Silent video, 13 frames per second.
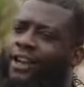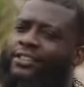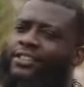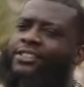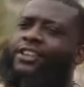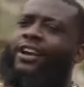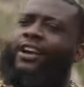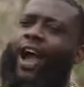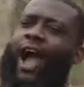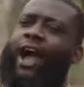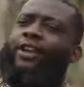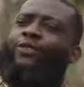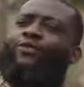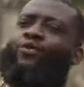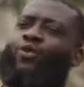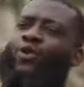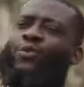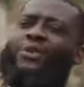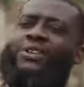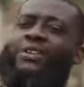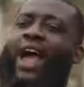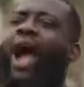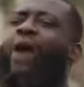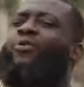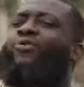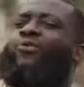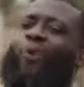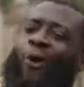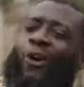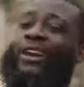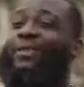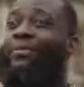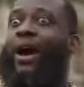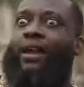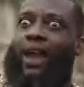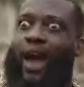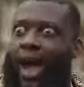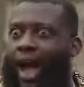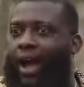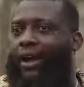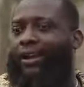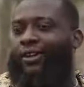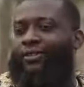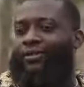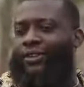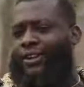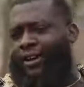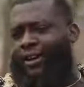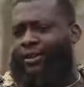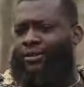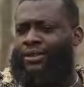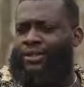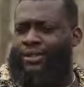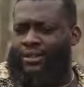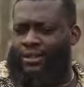This is the kind of woman I want in my life, you know?